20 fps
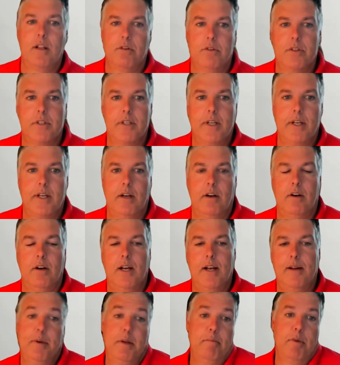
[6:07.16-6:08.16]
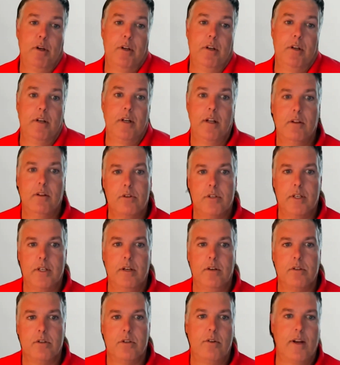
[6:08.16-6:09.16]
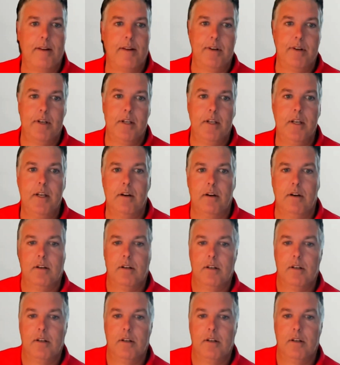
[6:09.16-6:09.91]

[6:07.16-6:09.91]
sale. How many $1 million sales do you have in a year?